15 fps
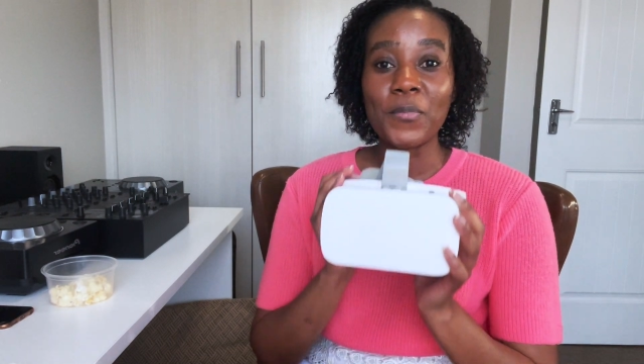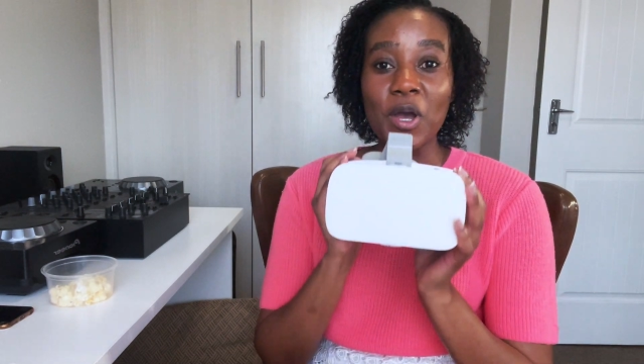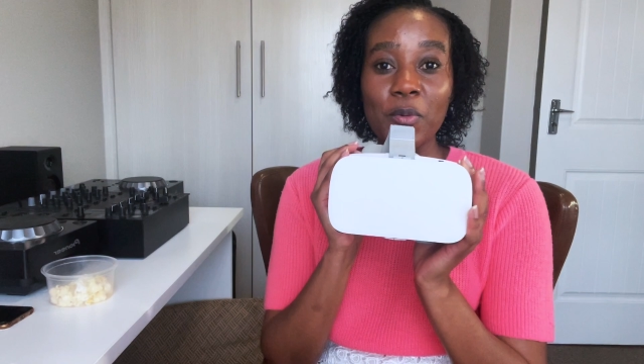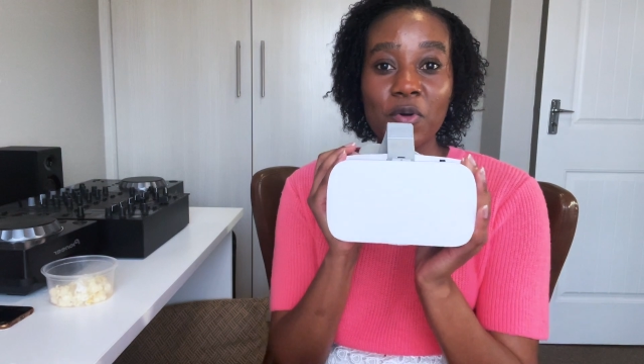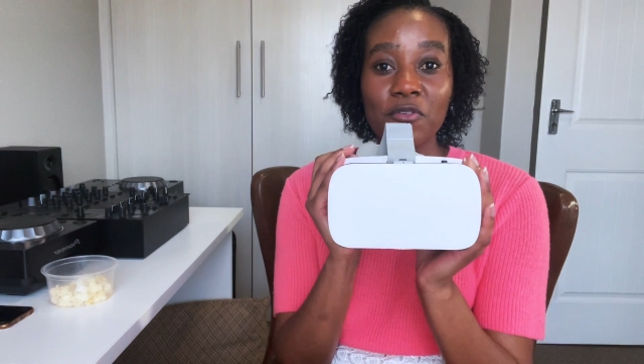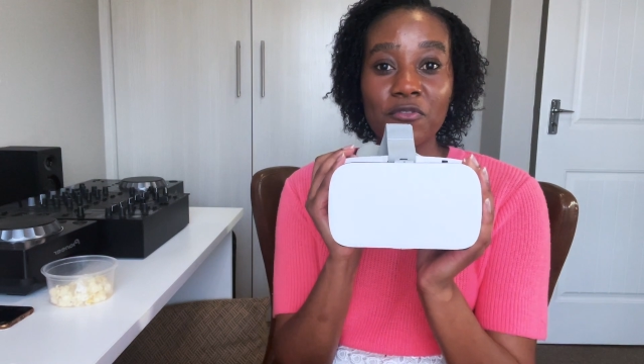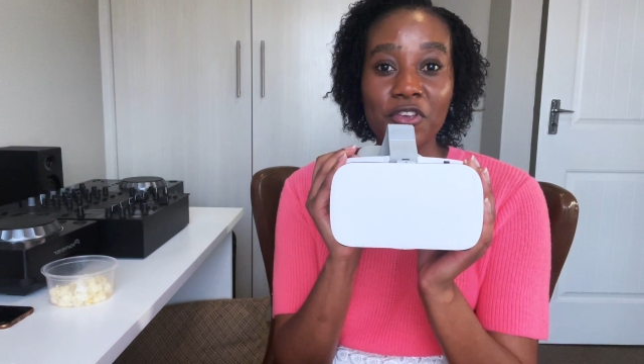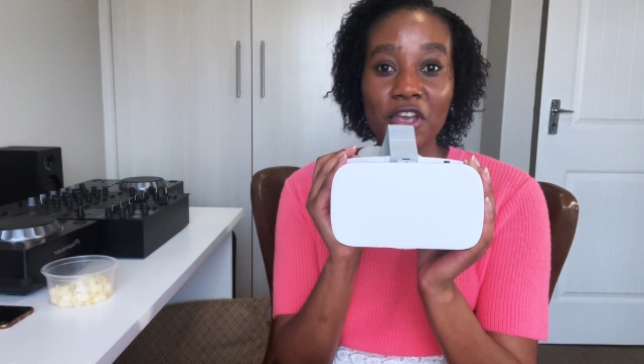
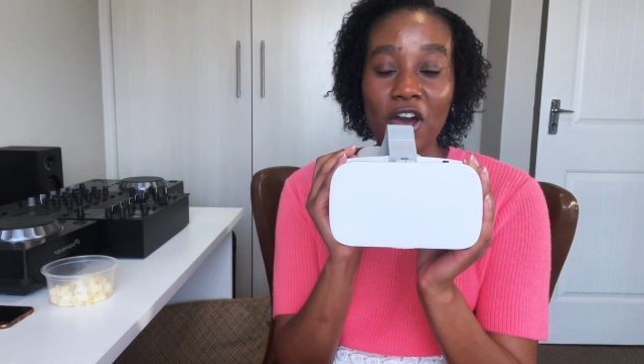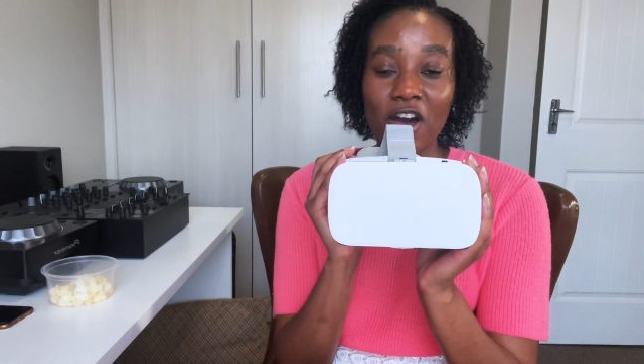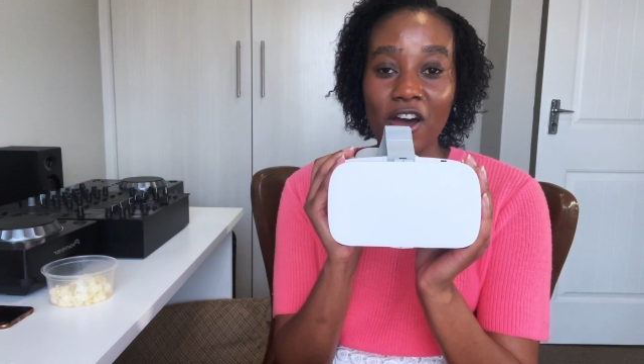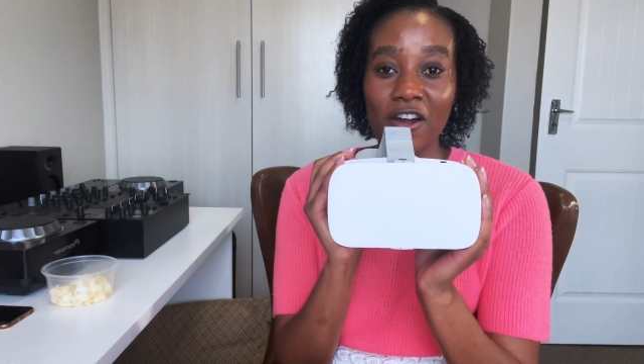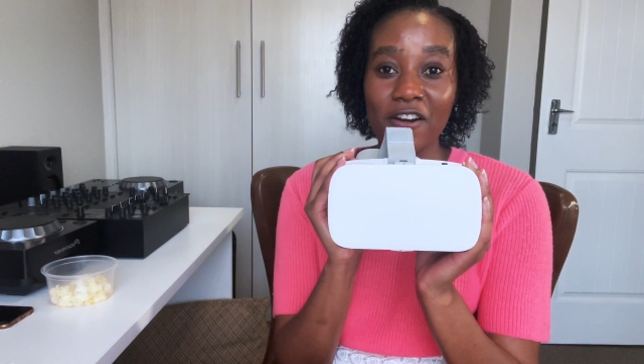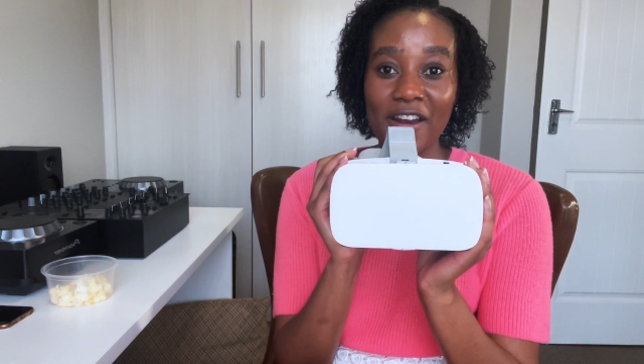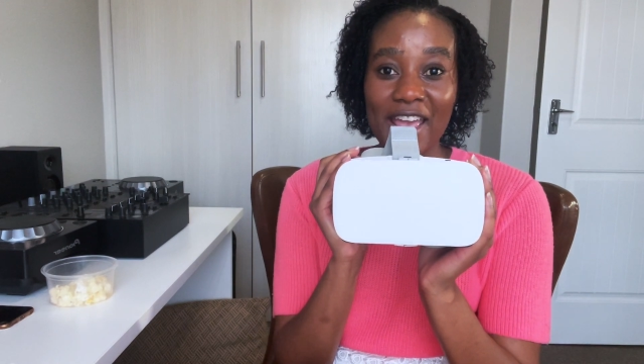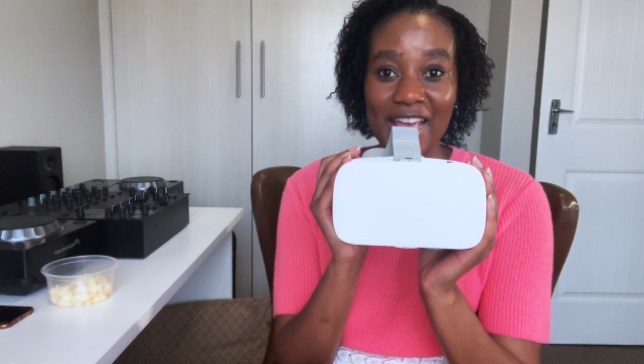
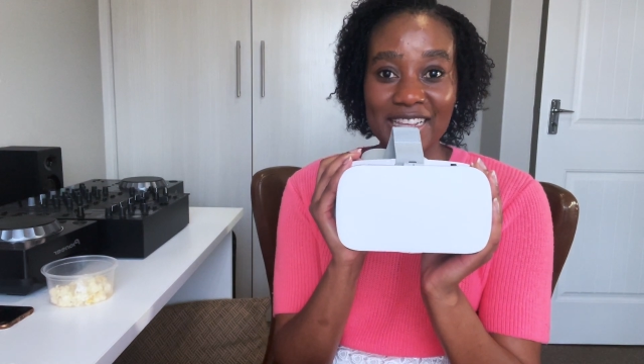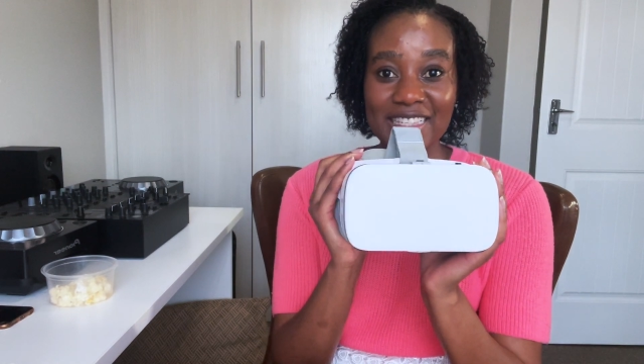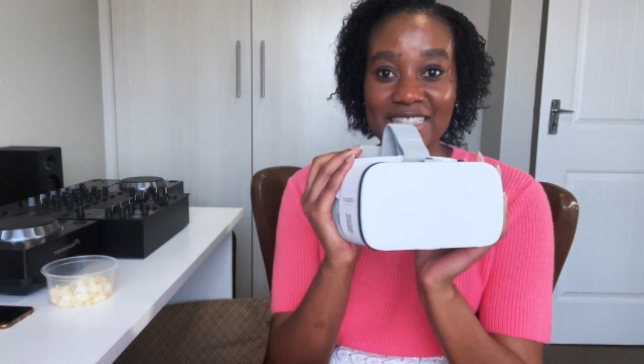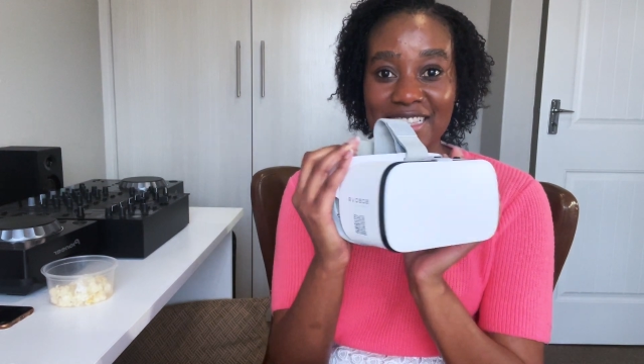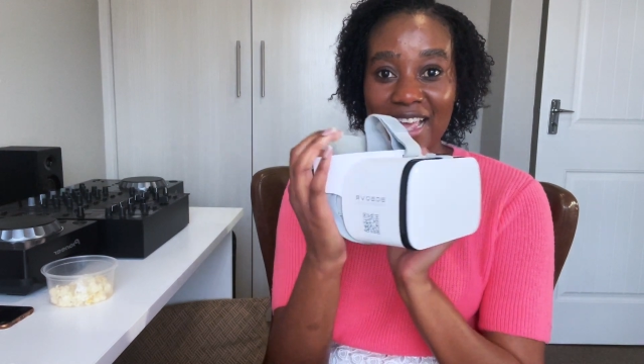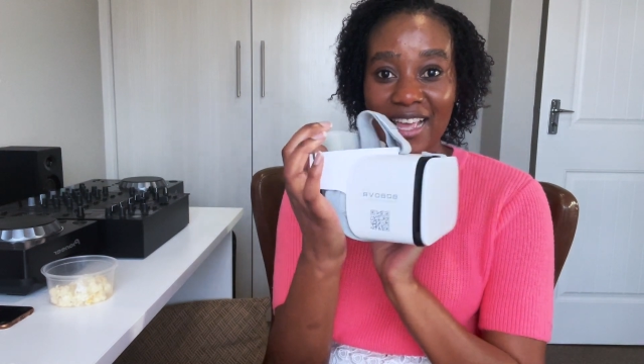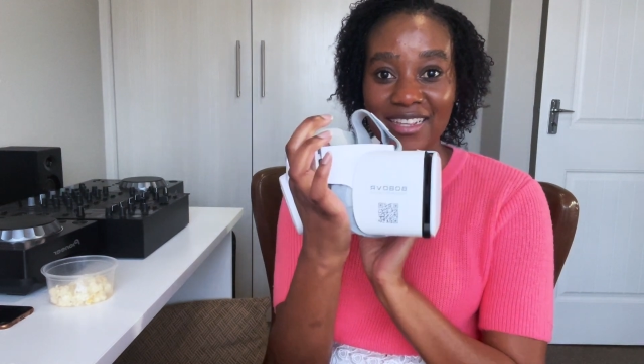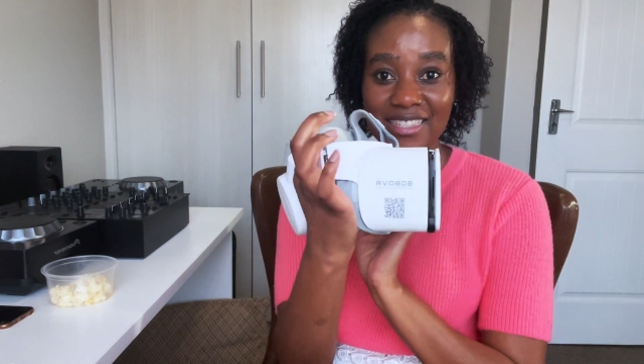BOBOVR
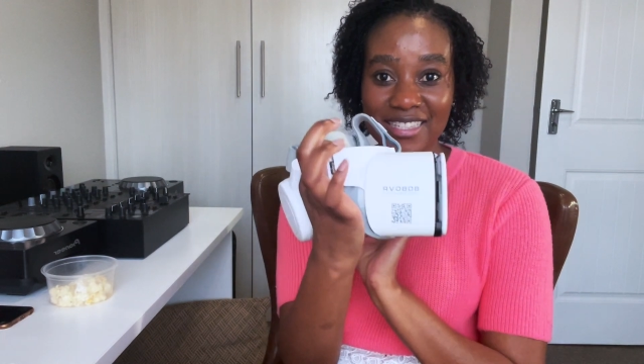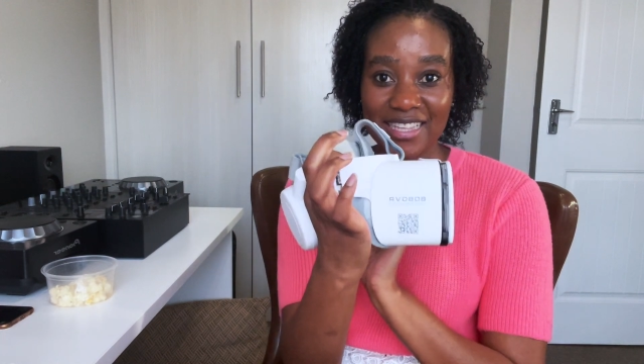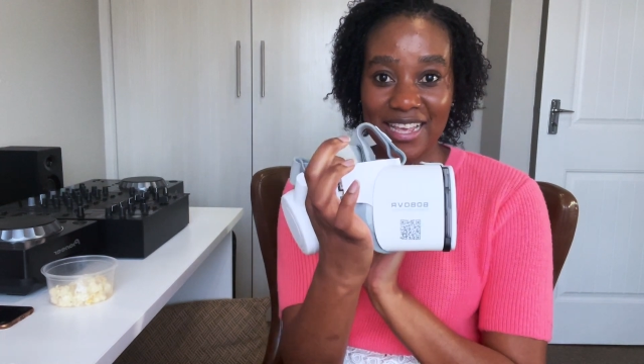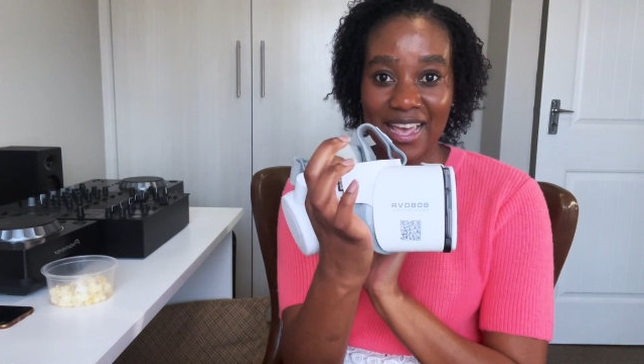headset.